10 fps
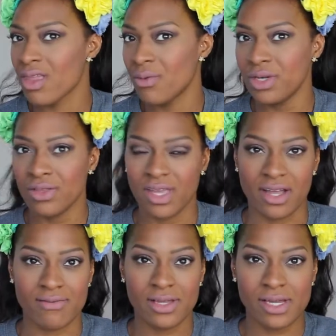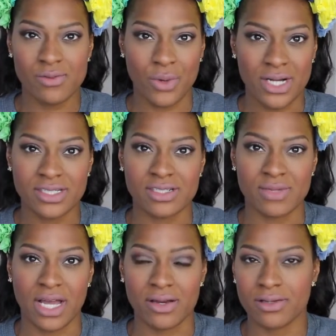What do you think? I feel like it washes
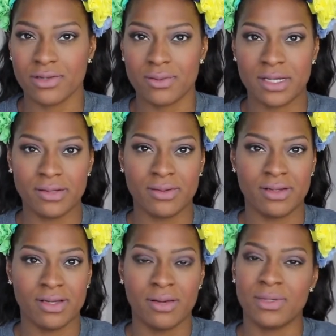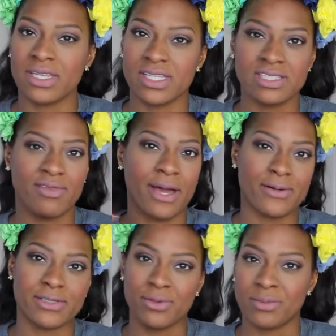me out a little bit, but then these
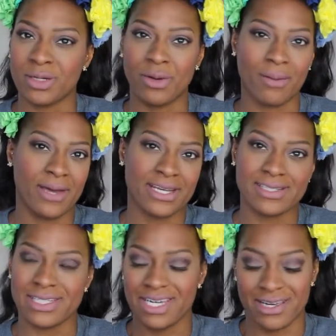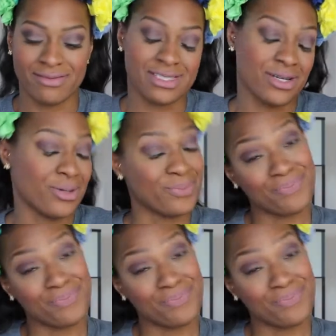flowers bring me right back to life, so.